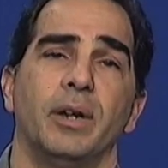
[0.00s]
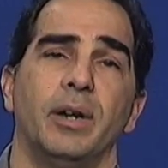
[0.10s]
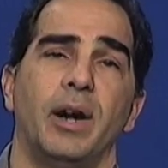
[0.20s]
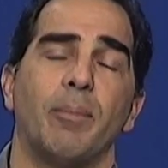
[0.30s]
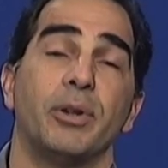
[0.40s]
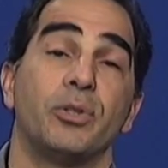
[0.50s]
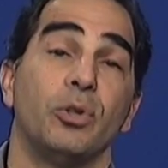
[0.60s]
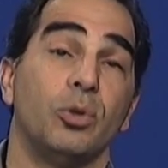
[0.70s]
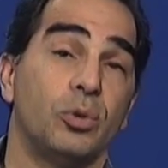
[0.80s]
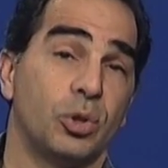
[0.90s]
How much do
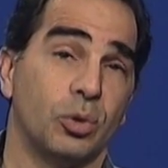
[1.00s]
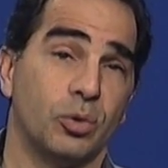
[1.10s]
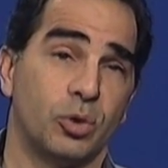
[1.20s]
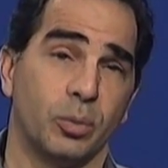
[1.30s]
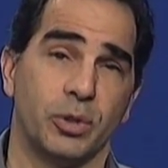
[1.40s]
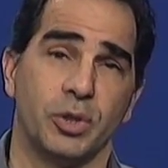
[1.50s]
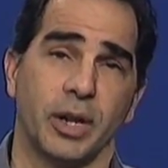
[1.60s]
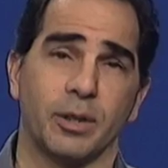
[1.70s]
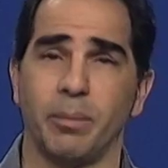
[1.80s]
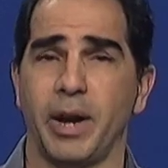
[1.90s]
you choose to
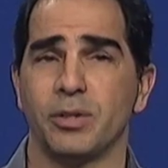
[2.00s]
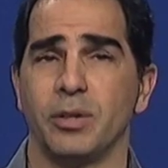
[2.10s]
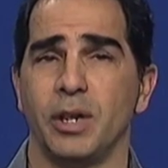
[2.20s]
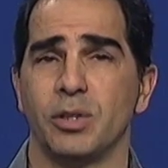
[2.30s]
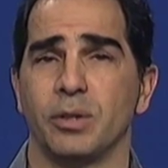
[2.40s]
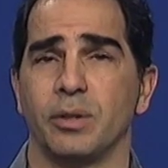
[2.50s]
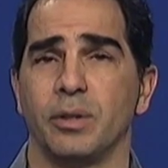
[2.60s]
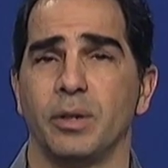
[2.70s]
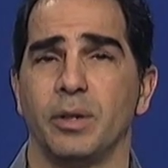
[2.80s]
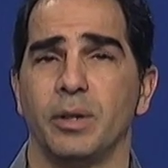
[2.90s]
inject imagination
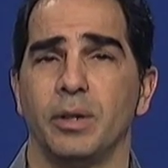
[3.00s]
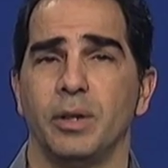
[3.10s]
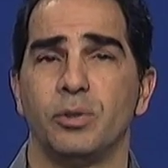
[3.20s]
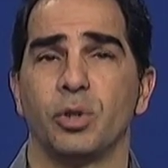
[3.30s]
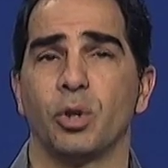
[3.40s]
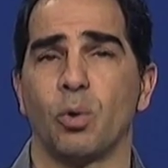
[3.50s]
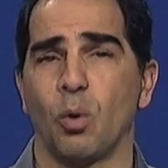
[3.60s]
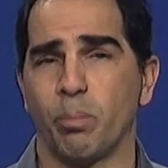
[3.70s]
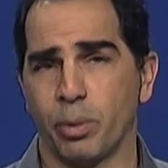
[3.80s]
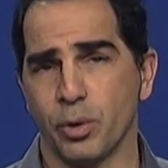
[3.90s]
into your
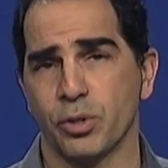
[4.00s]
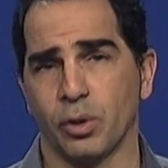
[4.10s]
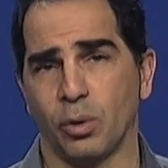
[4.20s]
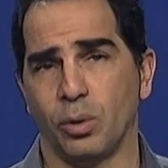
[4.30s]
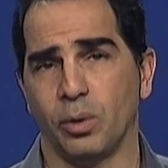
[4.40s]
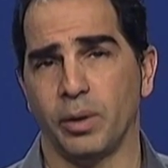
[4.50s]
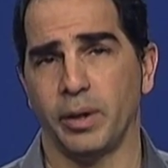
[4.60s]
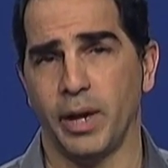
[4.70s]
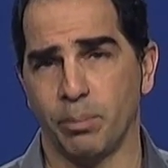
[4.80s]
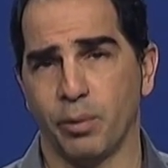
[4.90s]
own personal
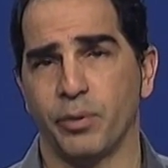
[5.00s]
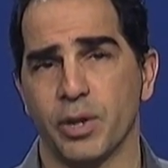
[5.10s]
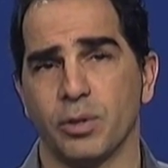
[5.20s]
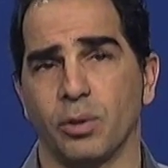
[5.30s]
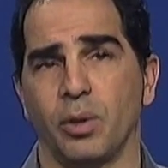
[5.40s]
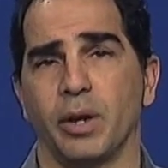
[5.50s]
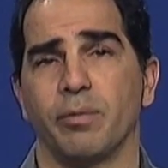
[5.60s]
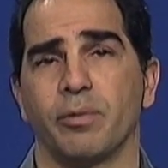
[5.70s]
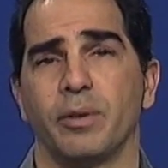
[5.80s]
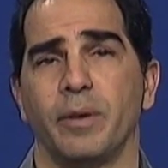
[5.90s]
and professional life?